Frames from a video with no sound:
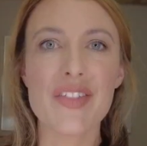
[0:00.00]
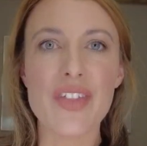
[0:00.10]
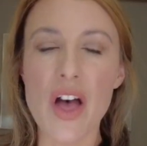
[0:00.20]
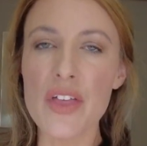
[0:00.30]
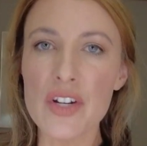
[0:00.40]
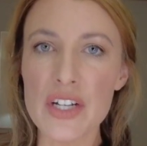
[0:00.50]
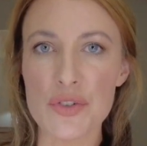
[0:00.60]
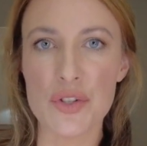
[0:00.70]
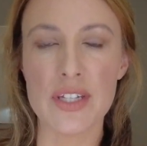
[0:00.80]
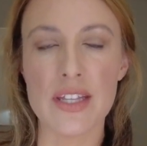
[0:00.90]
The other
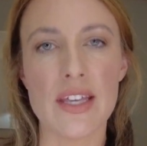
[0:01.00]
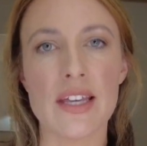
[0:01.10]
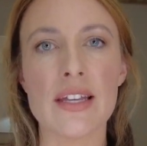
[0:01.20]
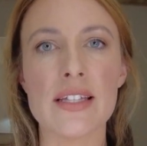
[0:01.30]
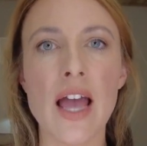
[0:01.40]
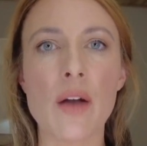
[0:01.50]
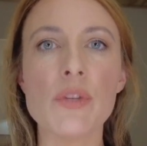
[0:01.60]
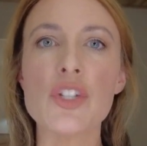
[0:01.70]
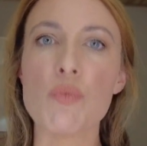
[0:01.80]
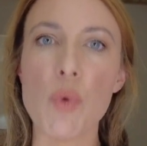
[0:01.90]
interesting thing is how
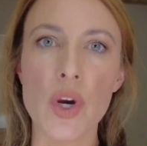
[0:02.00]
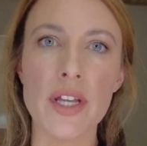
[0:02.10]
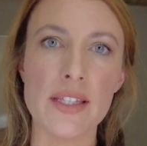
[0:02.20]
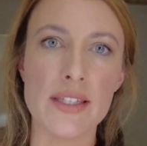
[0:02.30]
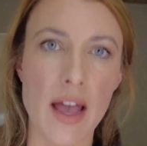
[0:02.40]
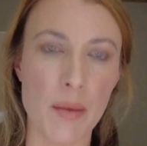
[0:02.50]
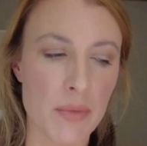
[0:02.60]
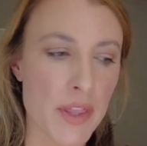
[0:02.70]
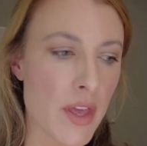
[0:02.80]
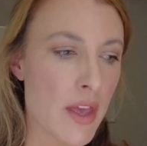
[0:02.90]
much more in
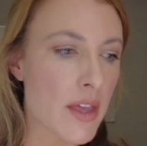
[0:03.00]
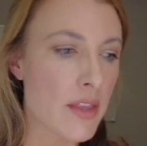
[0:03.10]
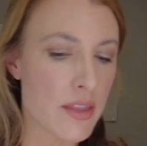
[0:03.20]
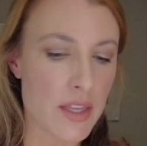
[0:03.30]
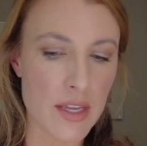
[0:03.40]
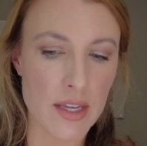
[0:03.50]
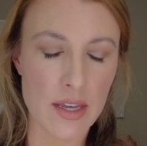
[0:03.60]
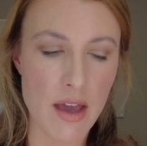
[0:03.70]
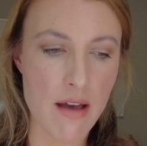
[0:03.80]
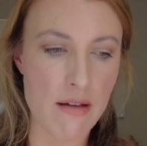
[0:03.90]
depth
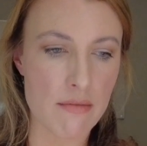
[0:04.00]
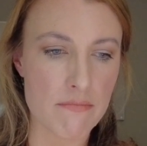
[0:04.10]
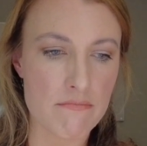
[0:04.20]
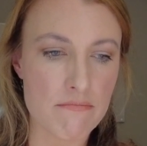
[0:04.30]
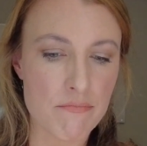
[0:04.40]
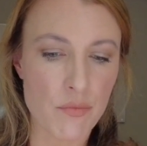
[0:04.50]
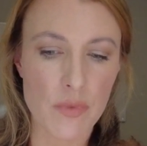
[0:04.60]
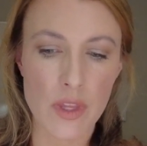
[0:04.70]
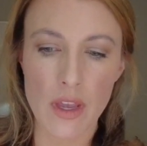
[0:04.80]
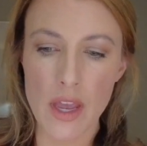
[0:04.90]
the
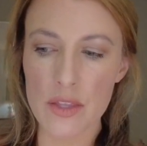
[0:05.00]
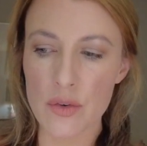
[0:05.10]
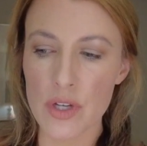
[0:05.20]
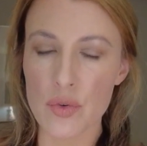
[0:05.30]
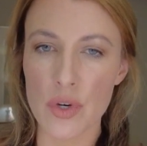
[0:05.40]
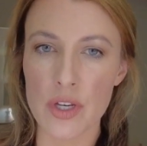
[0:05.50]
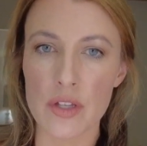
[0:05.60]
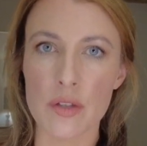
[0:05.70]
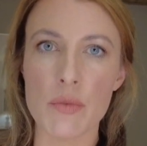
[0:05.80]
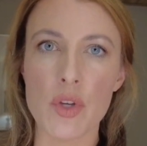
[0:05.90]
8th grade
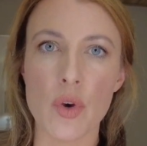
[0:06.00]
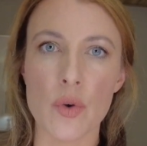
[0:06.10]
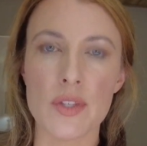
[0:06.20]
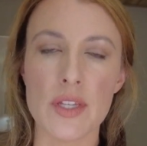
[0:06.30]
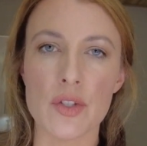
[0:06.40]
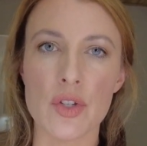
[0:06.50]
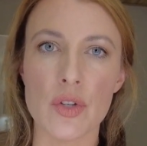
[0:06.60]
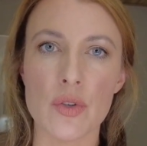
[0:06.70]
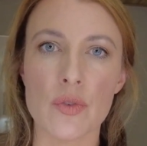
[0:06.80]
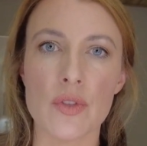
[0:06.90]
curriculum goes
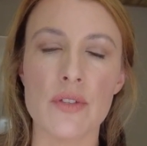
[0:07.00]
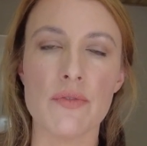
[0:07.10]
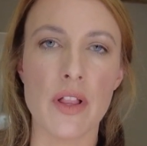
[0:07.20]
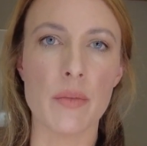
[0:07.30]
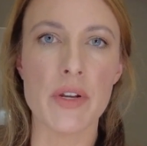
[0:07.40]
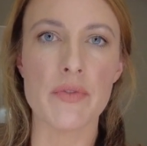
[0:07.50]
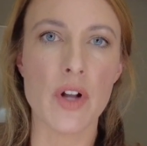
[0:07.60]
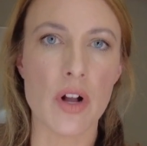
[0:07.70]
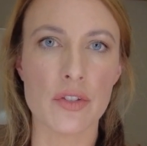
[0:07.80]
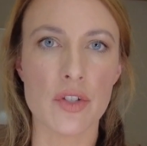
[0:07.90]
into the development of the
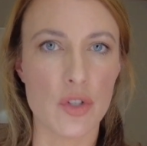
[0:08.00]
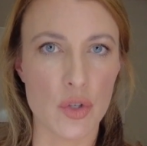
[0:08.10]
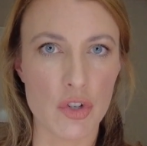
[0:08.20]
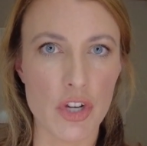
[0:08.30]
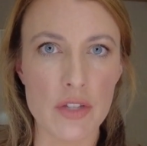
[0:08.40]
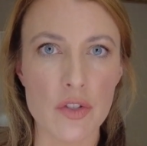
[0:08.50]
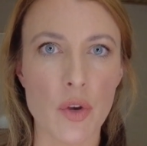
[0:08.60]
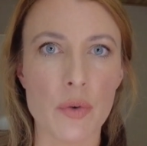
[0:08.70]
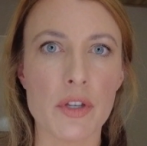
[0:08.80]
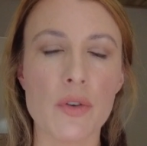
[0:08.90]
Constitution.
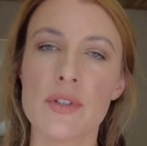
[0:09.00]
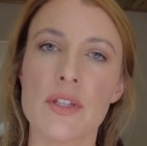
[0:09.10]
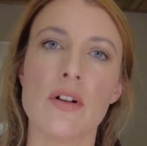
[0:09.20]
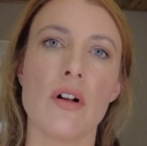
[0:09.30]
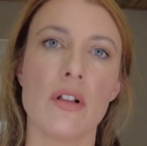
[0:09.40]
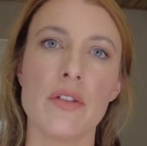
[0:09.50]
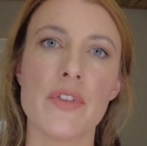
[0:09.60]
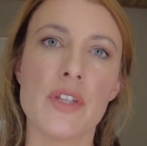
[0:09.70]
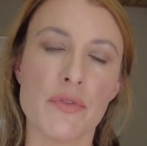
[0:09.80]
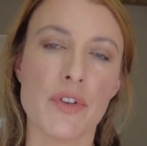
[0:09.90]
So it goes into all of
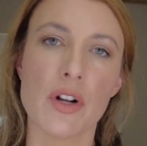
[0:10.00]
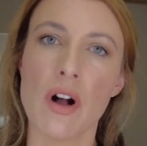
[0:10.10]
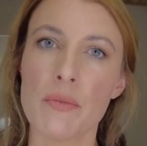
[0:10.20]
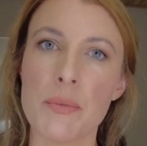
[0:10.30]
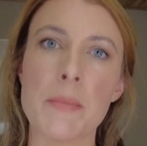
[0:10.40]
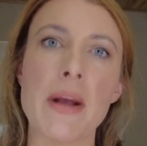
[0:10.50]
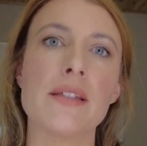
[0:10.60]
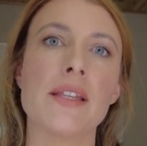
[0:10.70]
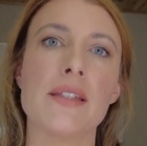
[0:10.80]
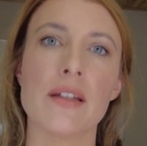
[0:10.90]
the different
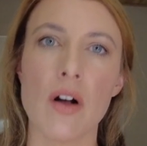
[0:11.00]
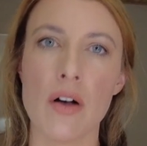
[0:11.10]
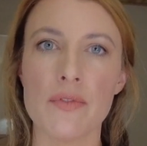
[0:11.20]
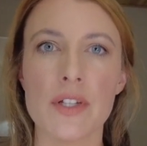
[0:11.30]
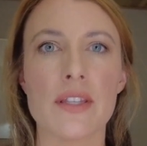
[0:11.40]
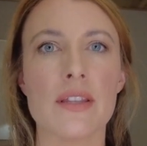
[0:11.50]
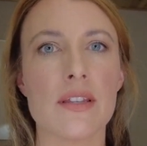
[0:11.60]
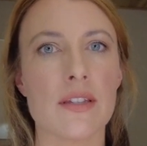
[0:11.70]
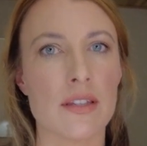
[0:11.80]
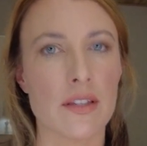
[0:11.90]
compromises and conflicts and
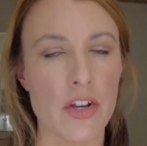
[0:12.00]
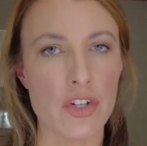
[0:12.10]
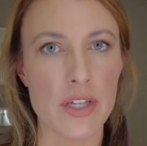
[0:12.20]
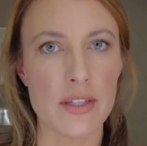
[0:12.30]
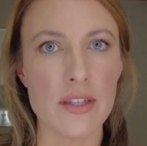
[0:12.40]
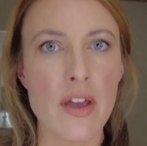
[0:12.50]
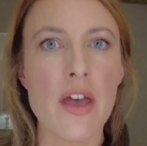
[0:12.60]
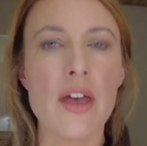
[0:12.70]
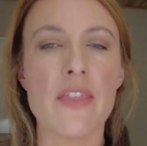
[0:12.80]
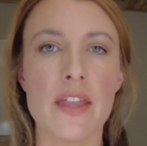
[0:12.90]
the discussions
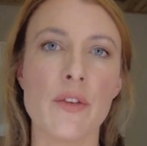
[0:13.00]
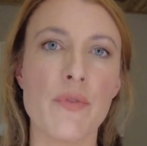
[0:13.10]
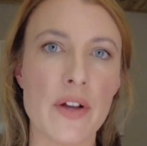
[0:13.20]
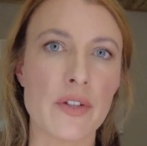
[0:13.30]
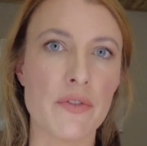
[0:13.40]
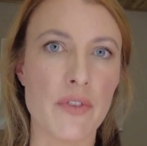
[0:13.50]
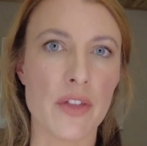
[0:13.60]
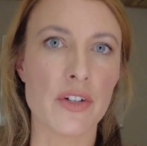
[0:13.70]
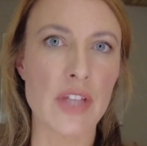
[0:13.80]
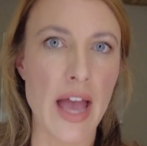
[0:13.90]
that the Founding
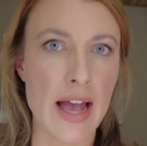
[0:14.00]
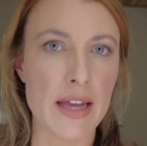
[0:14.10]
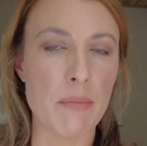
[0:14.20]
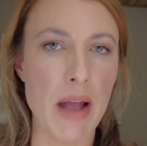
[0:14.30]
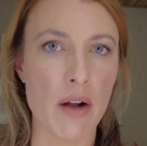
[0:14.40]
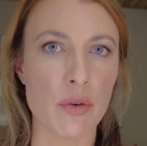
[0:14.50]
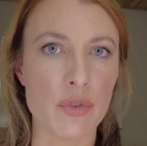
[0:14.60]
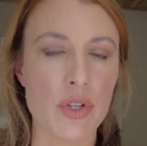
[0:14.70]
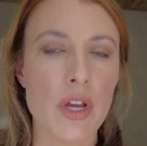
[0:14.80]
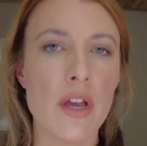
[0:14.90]
Fathers had about